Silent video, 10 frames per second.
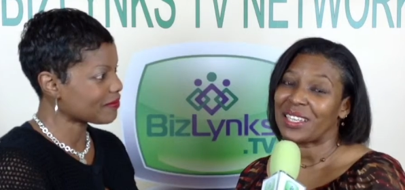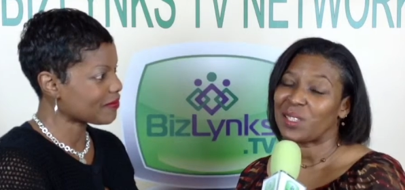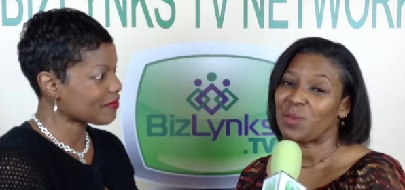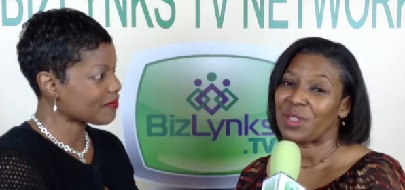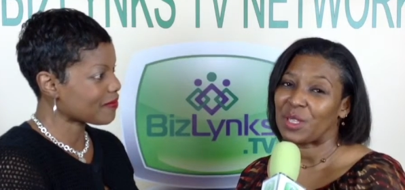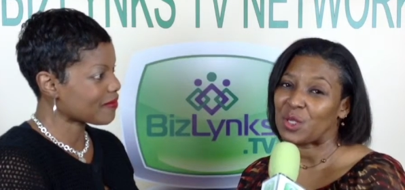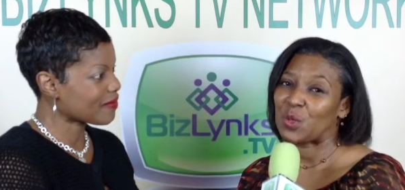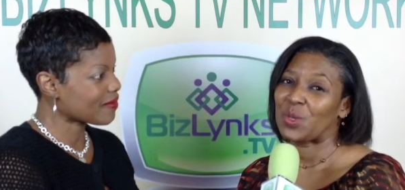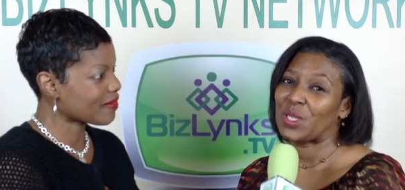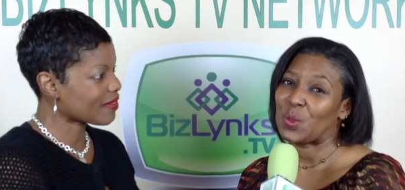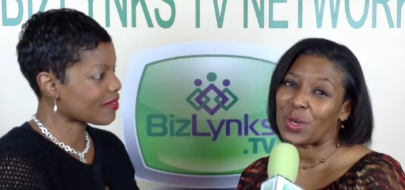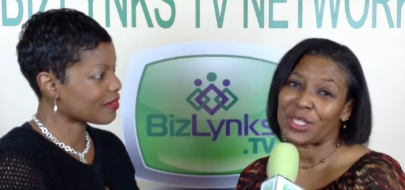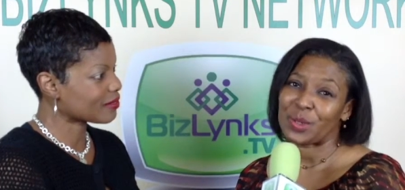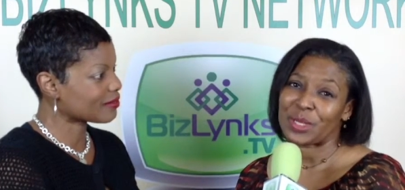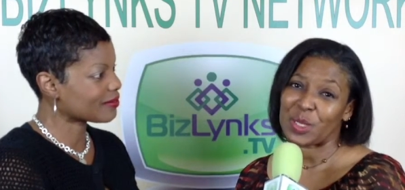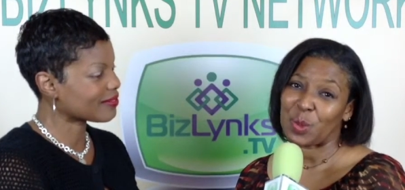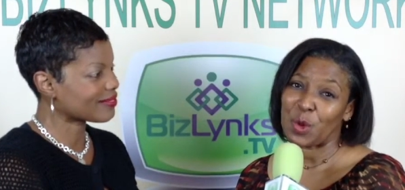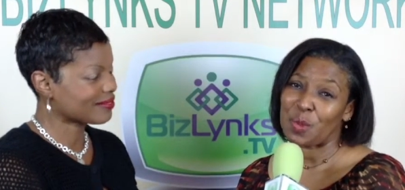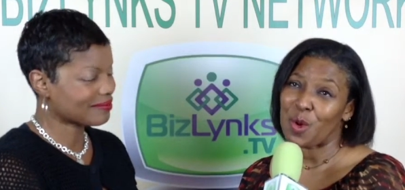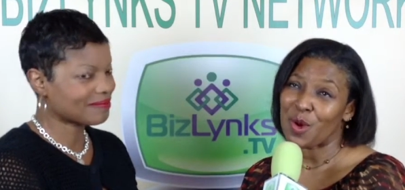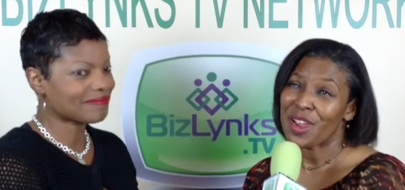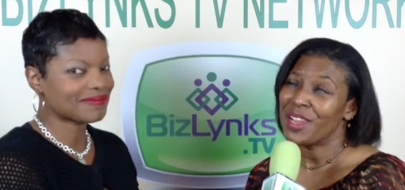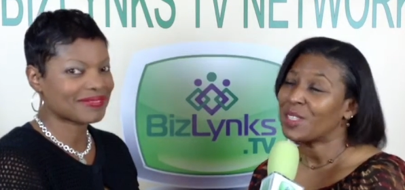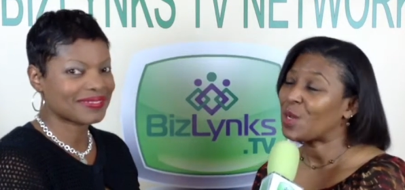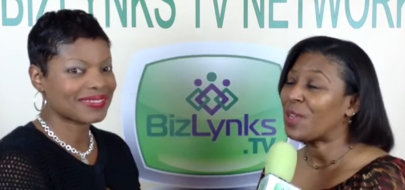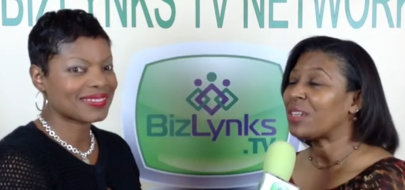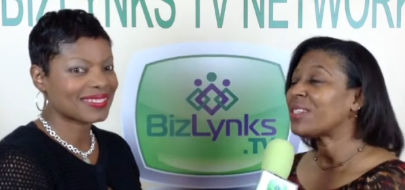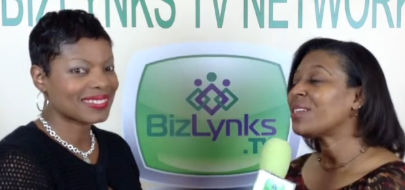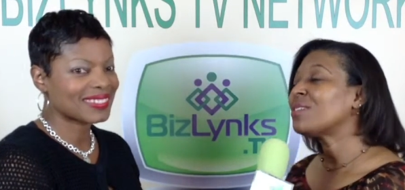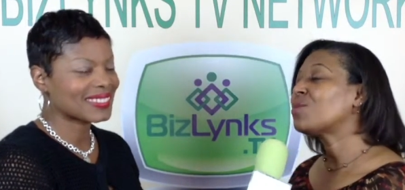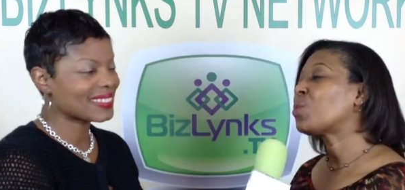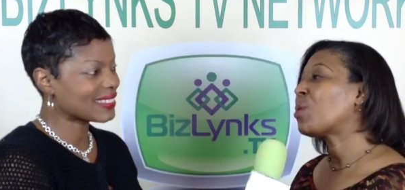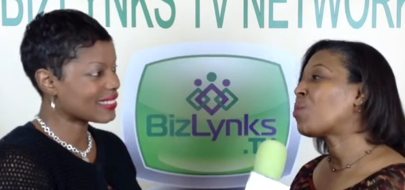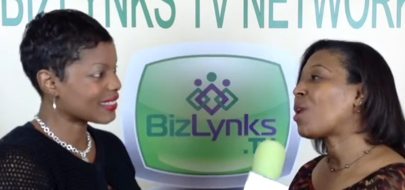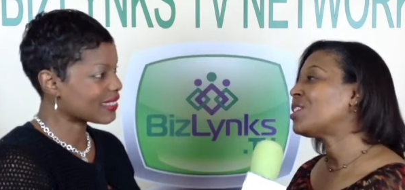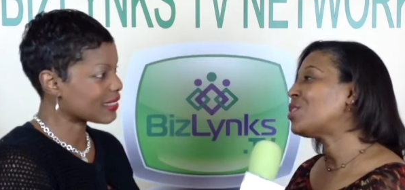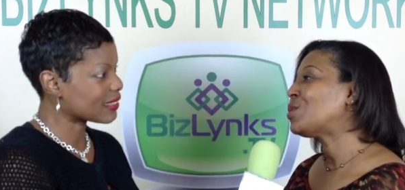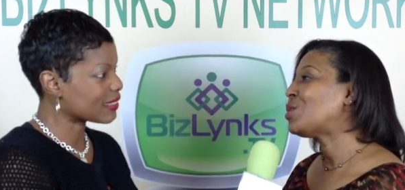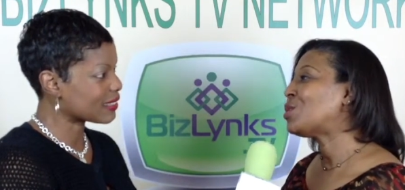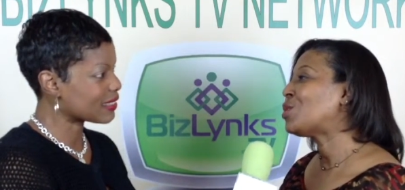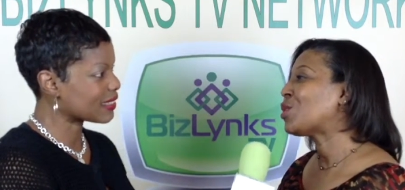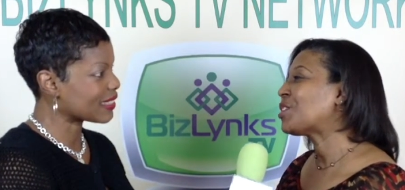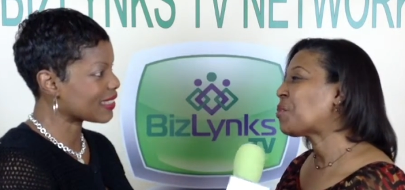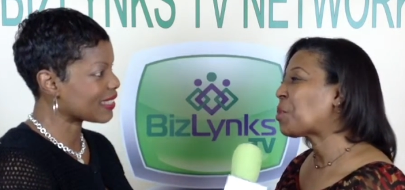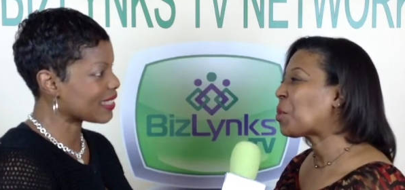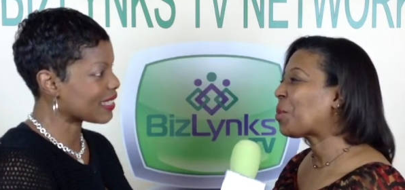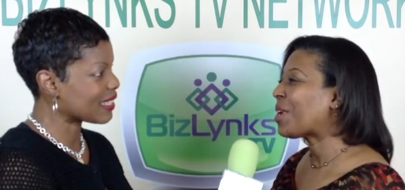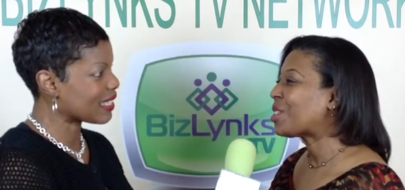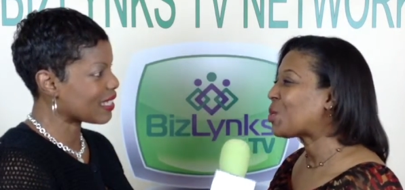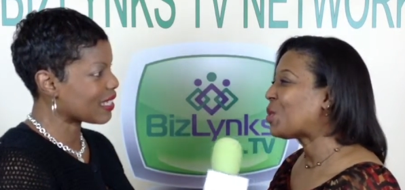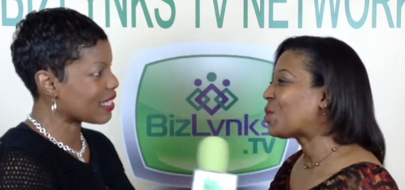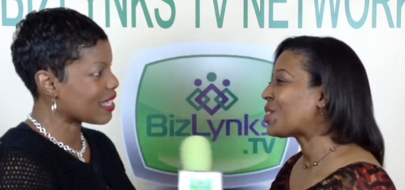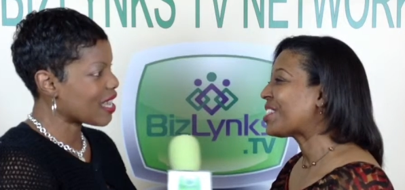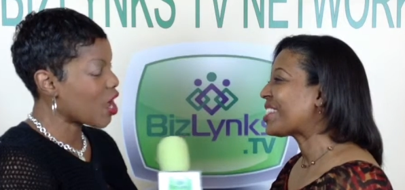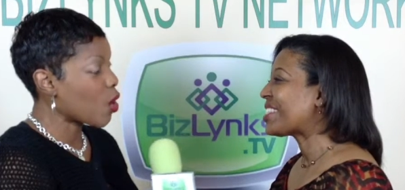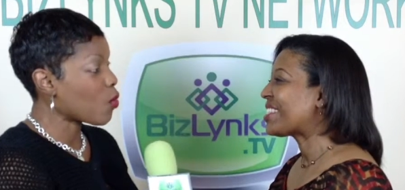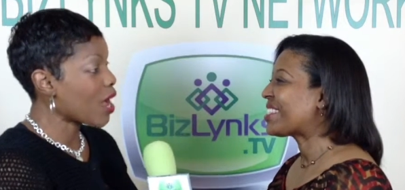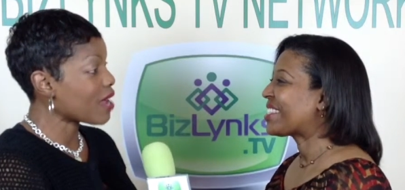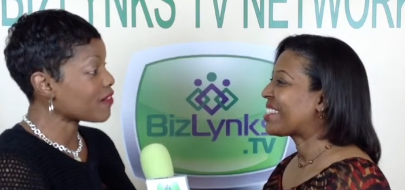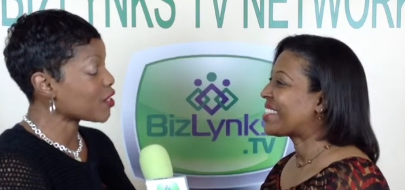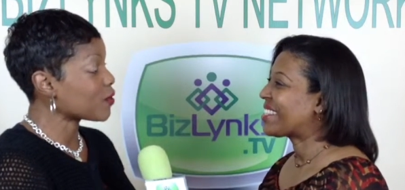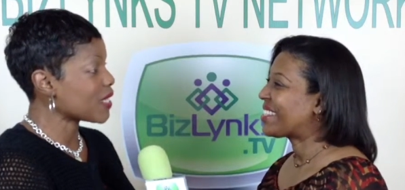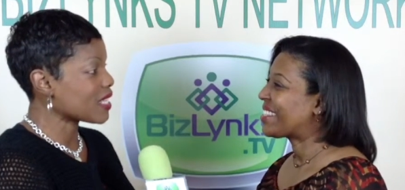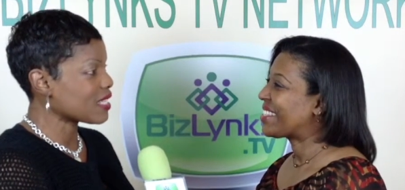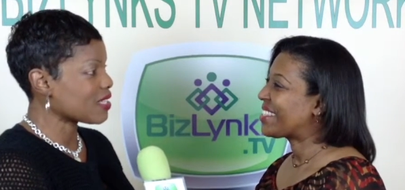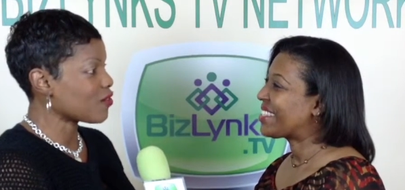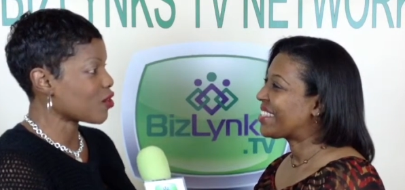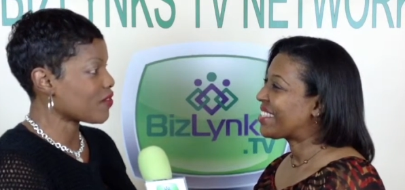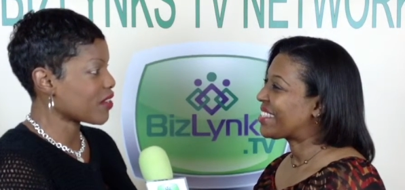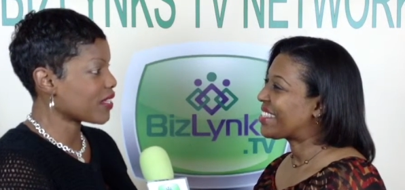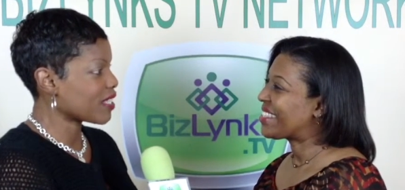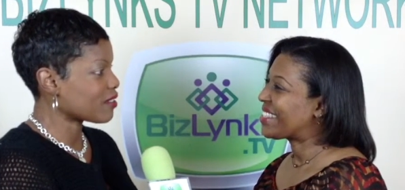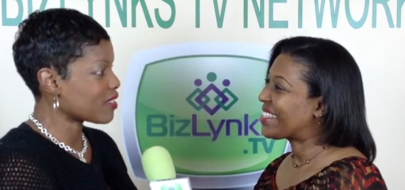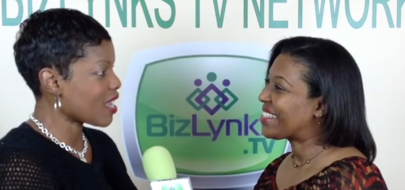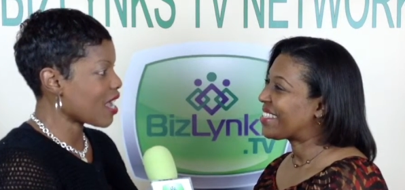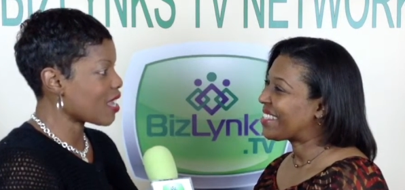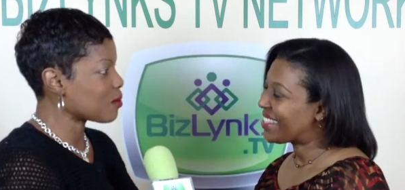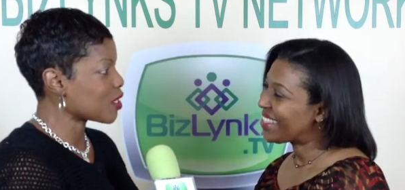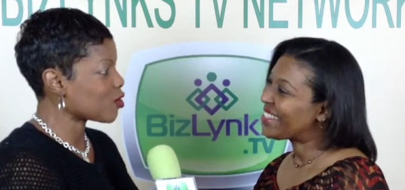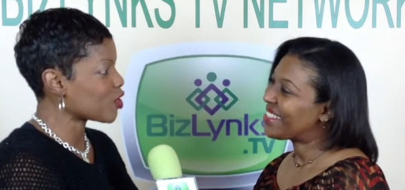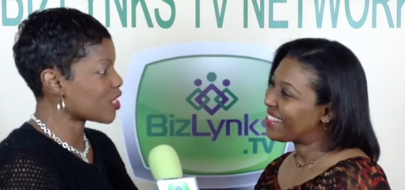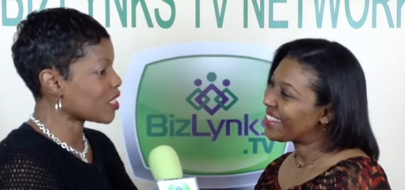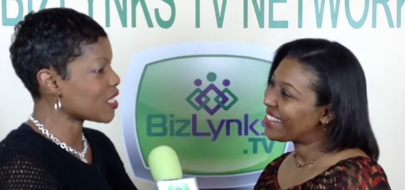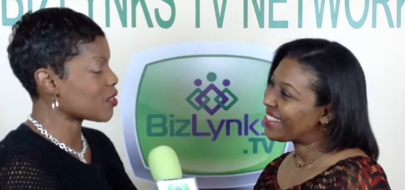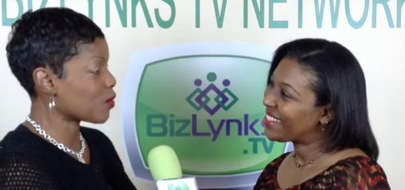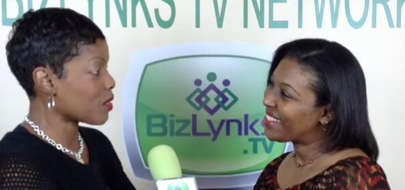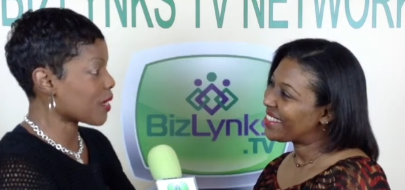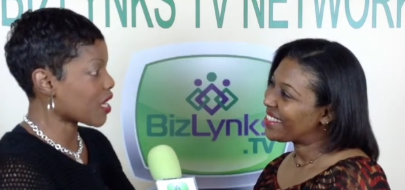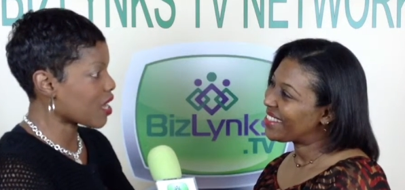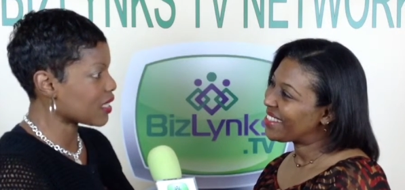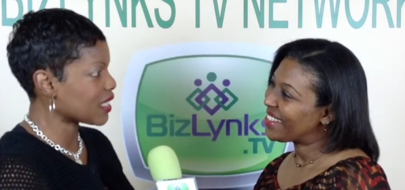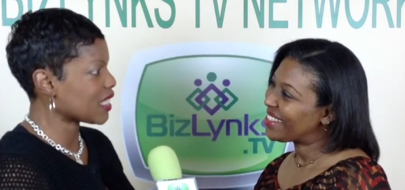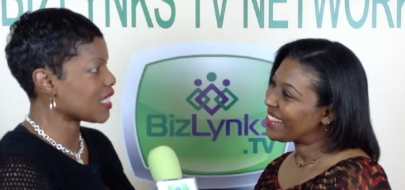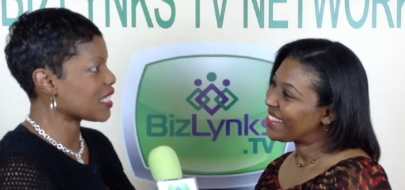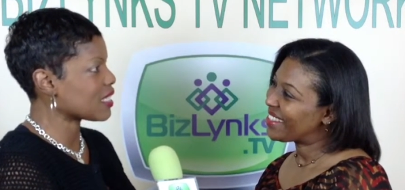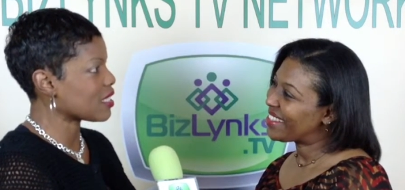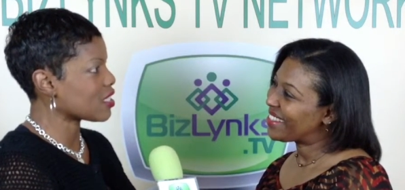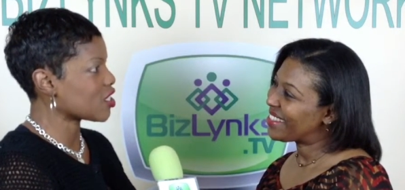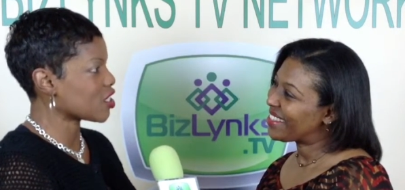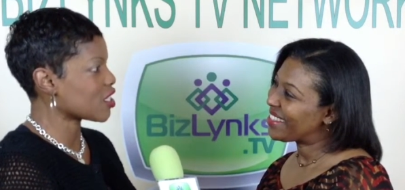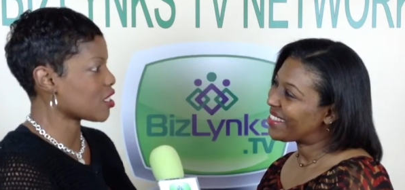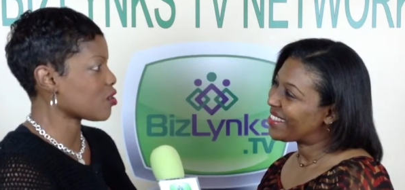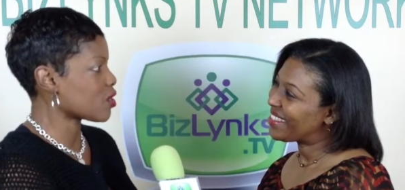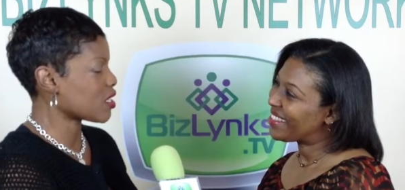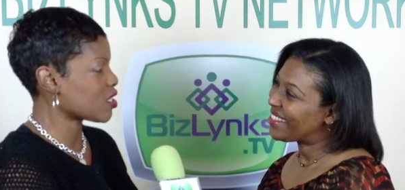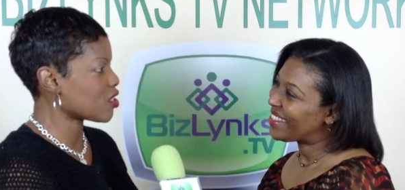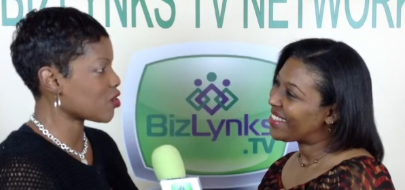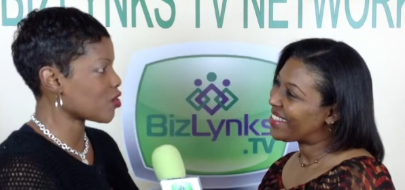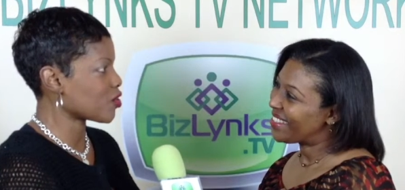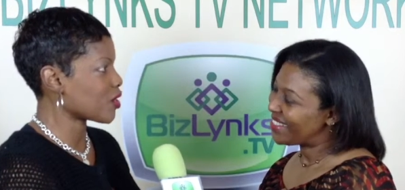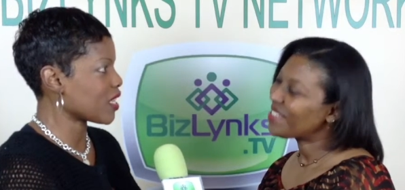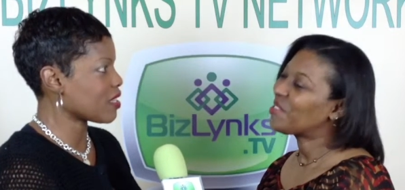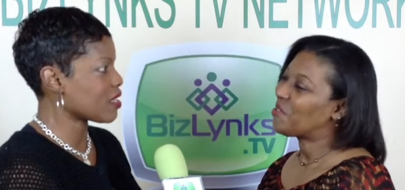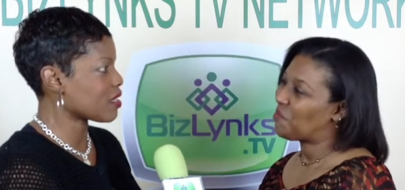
Speaker 1: like something that you really want to explore more. So now tell us, what brought you to Transforming Women Entrepreneurs?
Speaker 2: Well, I've known Nancy for a very long time, so she's one of my colleagues and just, you know, a sister in